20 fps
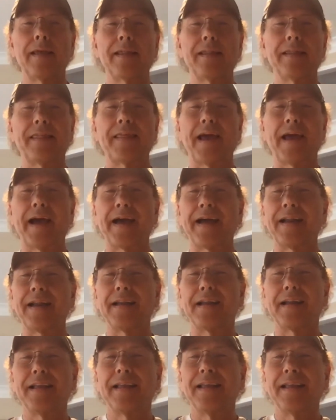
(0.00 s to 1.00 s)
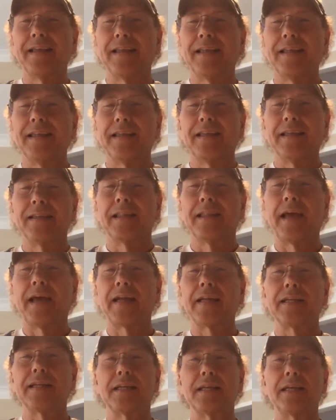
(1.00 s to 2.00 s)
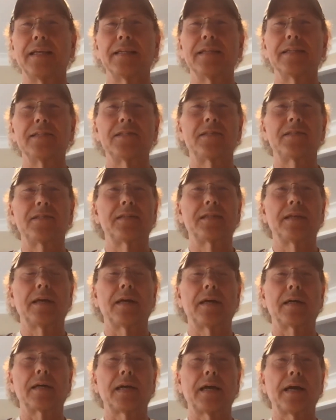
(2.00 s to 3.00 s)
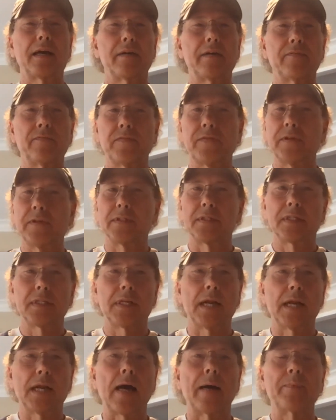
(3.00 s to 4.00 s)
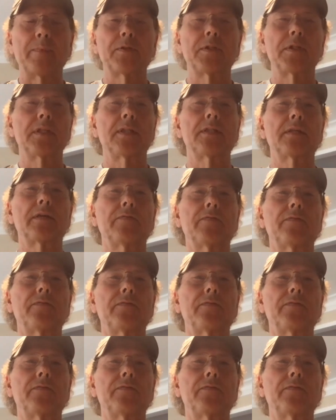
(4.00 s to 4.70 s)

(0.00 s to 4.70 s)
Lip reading: that is kind of the synopsis of